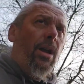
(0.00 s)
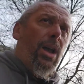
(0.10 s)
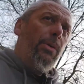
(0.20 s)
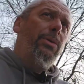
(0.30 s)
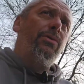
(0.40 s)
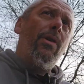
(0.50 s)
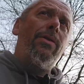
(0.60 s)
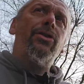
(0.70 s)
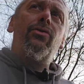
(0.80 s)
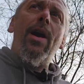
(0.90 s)
which was
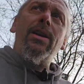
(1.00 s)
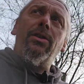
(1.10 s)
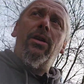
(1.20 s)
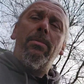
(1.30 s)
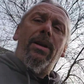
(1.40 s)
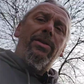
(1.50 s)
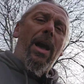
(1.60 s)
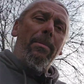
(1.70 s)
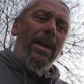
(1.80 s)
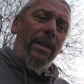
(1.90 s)
rather strange, because
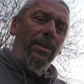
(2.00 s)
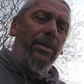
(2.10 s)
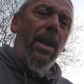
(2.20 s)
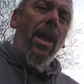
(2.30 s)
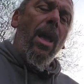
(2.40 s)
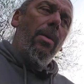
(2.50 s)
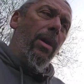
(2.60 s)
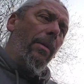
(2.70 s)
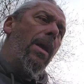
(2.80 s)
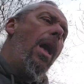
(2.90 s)
that means that